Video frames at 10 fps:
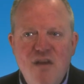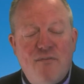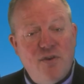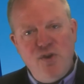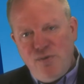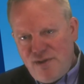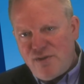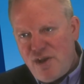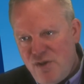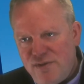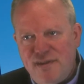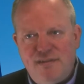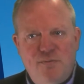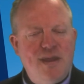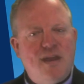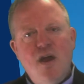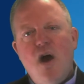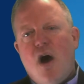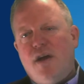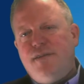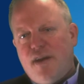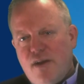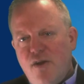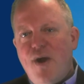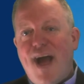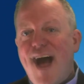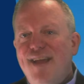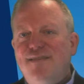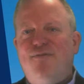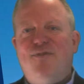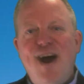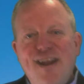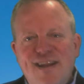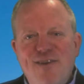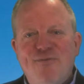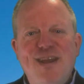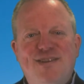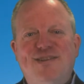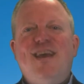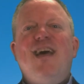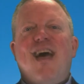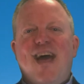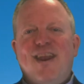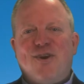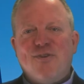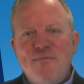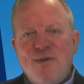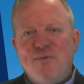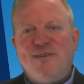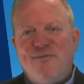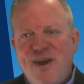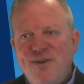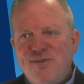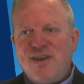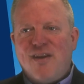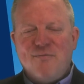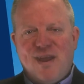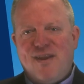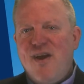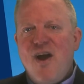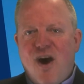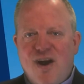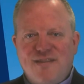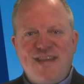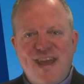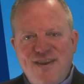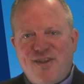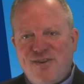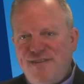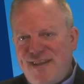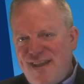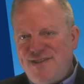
For news you can use this week, Ontario has finally reached an agreement with the federal government on $10 a day